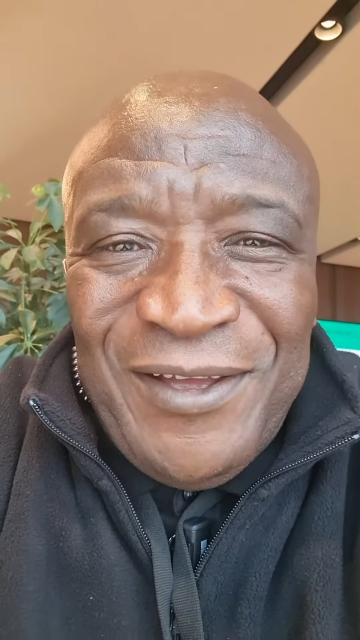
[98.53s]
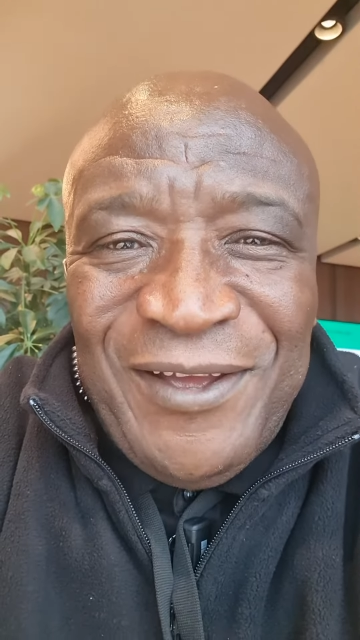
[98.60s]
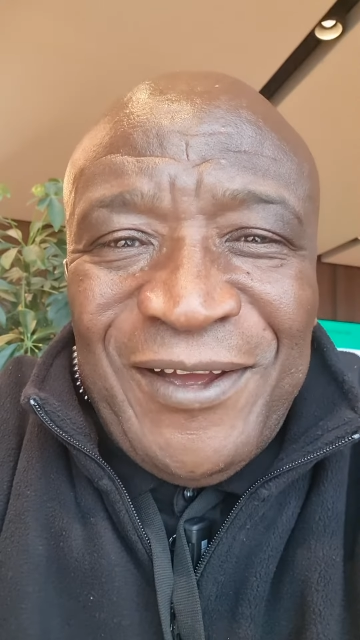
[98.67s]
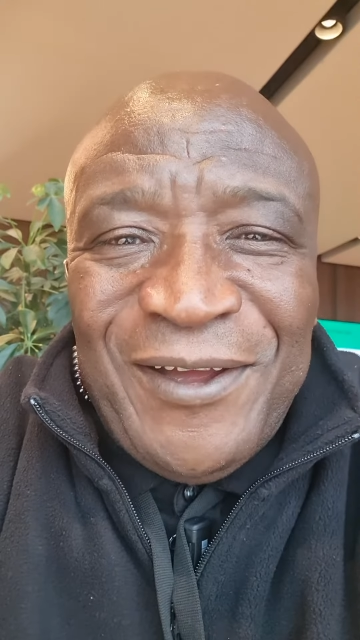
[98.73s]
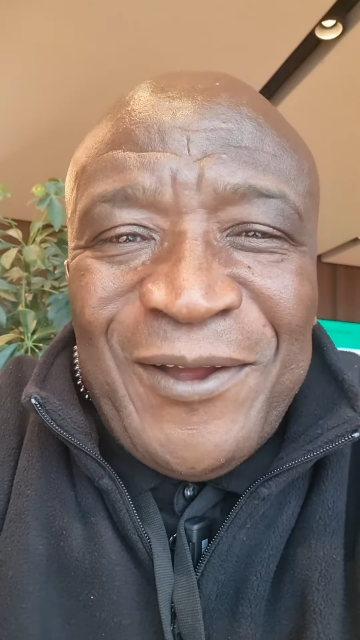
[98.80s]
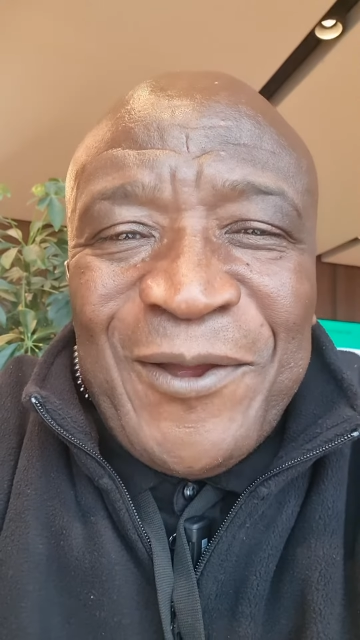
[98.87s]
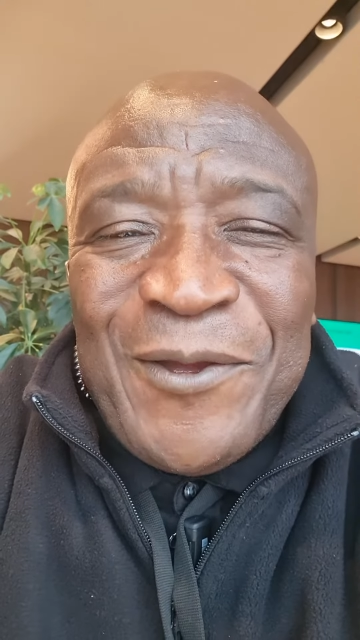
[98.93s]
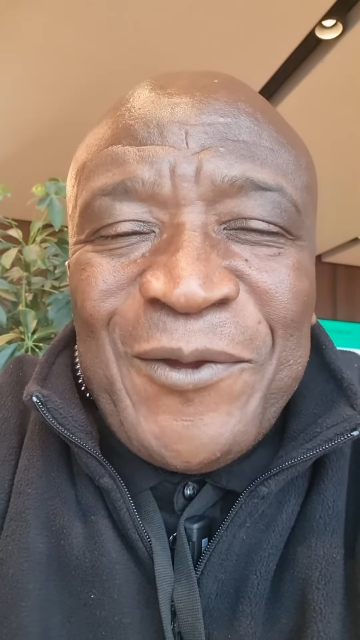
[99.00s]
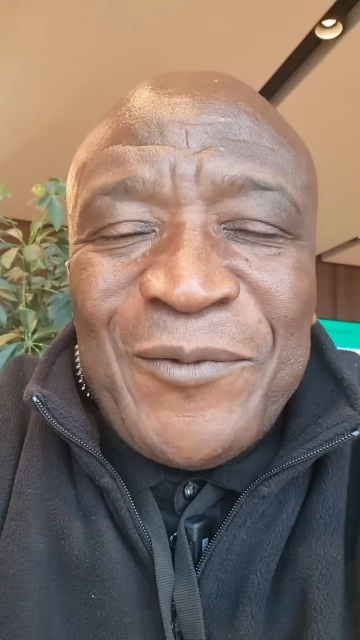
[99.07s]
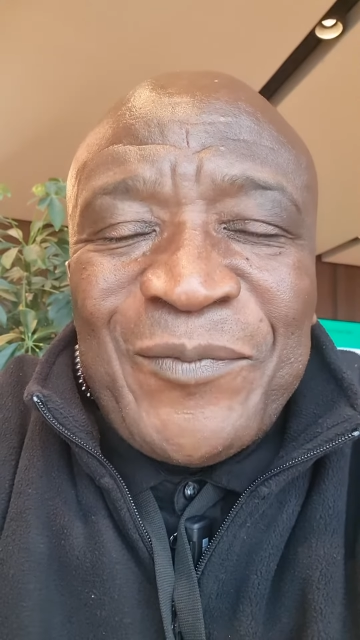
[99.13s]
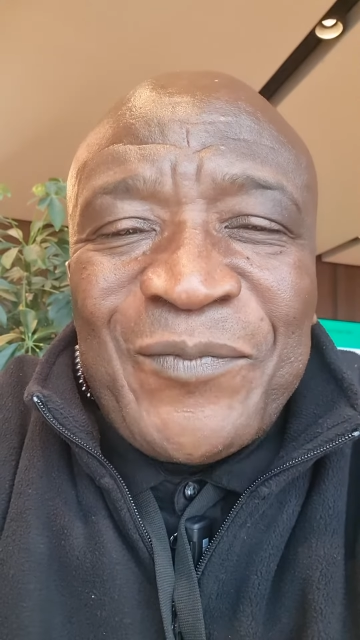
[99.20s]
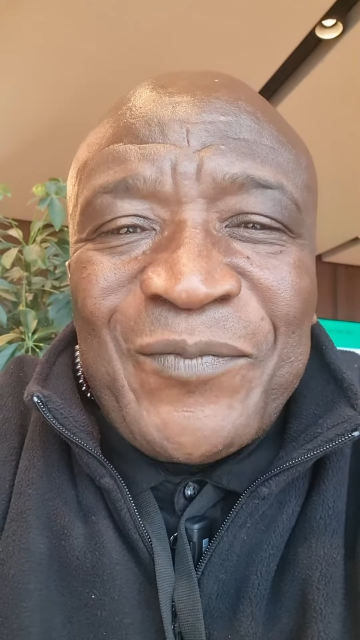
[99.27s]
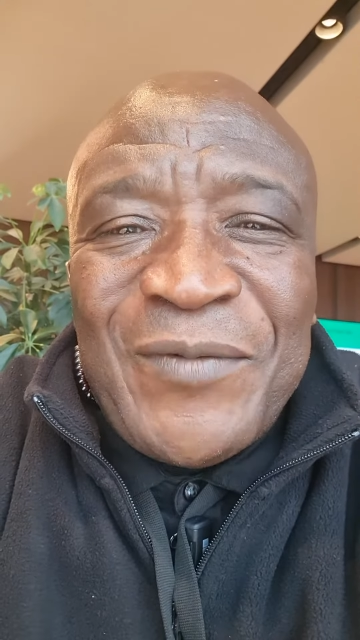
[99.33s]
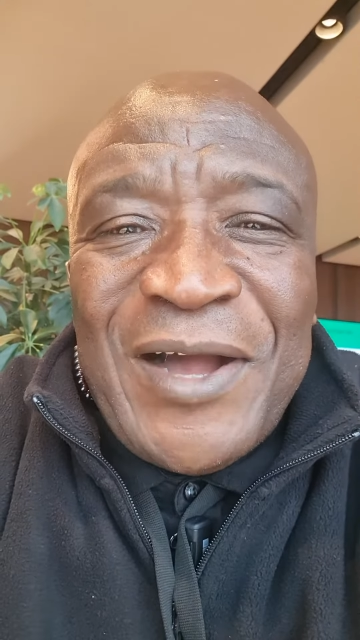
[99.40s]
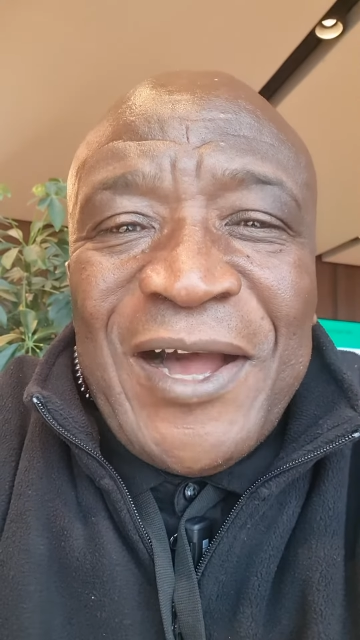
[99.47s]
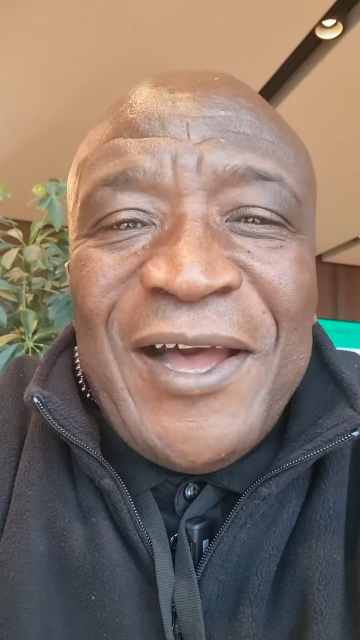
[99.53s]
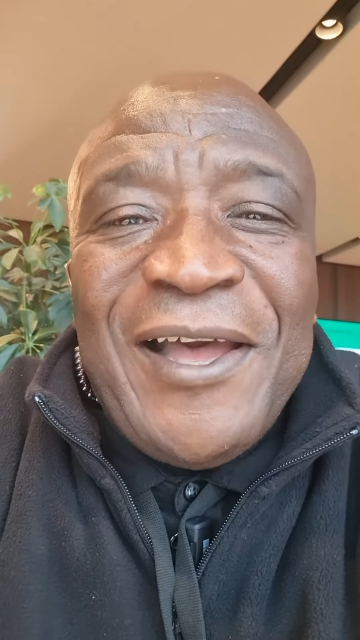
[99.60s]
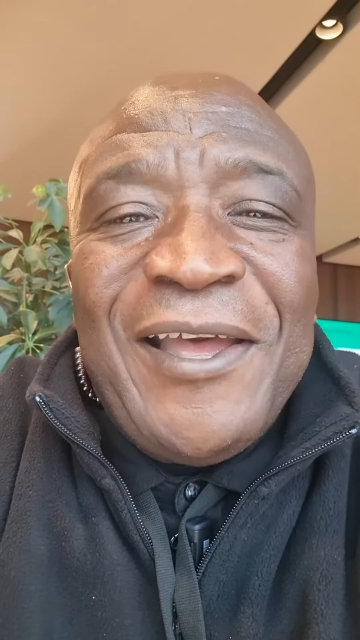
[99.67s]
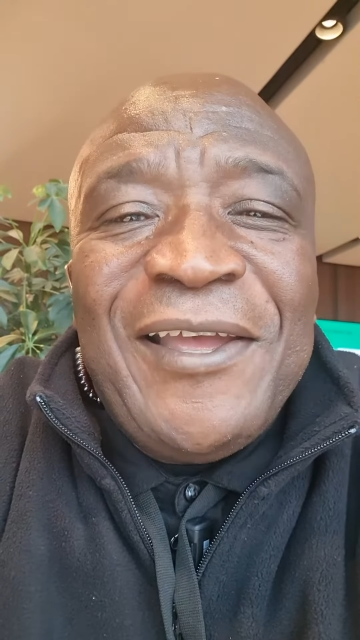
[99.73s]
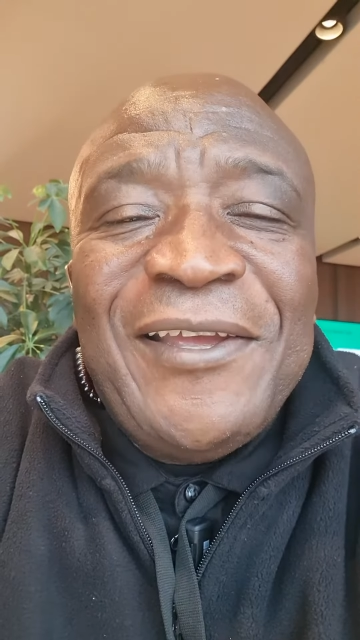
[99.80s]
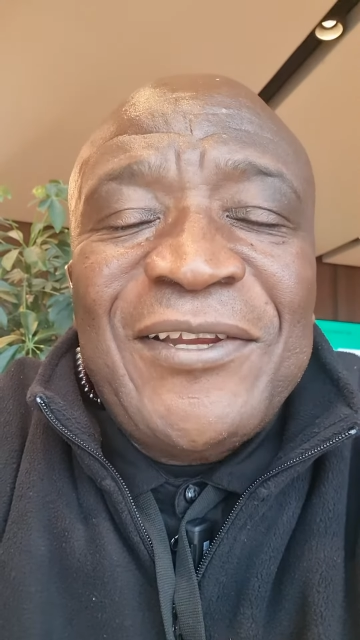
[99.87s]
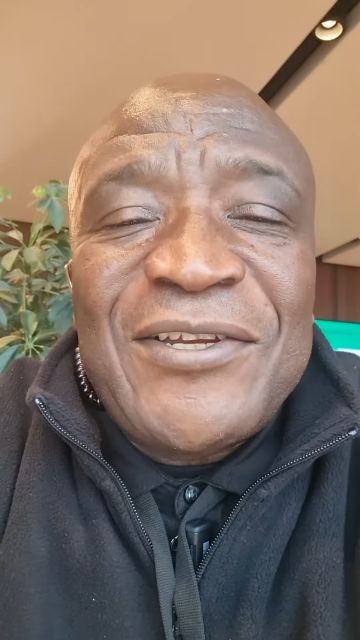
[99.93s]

I